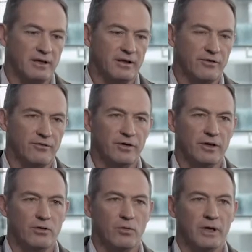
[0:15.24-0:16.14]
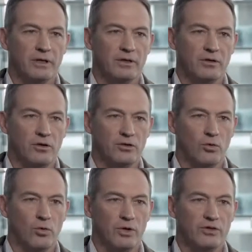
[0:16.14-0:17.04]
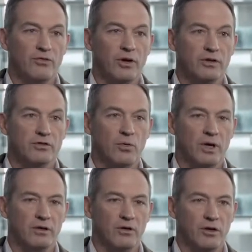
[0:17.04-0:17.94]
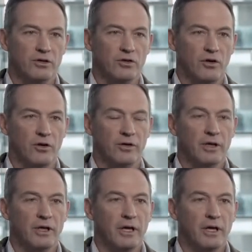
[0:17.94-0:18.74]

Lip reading: refer quite a lot or is focused quite a lot on